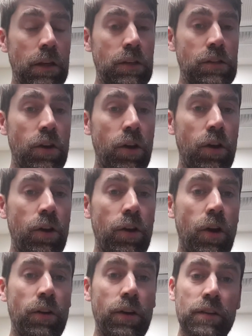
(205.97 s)
So
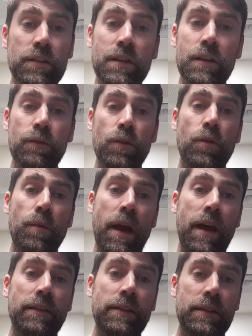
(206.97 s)
I'm going to give you
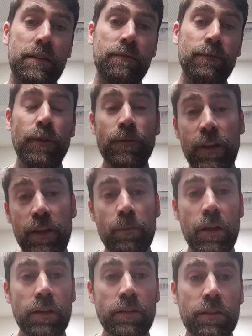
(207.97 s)
about 15
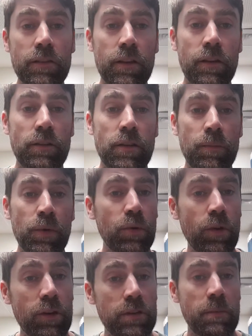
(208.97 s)
minutes to build
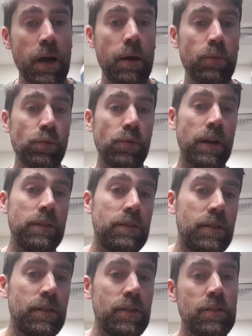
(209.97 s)
those marble runs
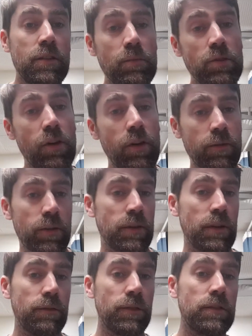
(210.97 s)
and just observe the
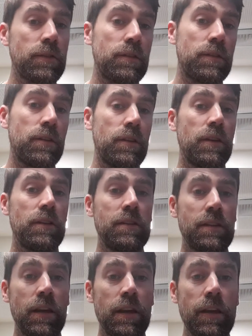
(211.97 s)
differences that you can
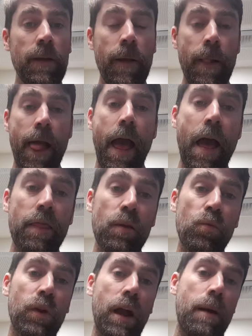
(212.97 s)
see, and
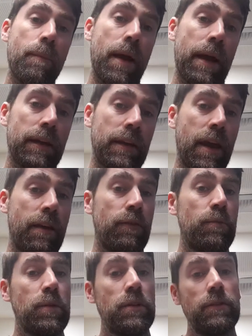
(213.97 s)
then we'll come back and have a
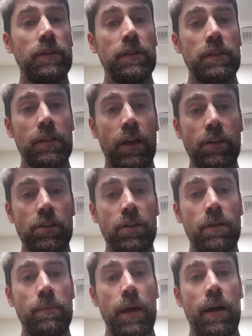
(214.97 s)
bit of a discussion
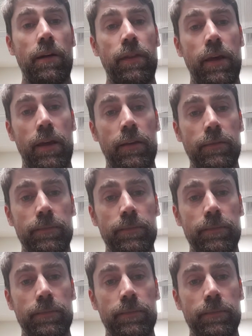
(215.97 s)
about that.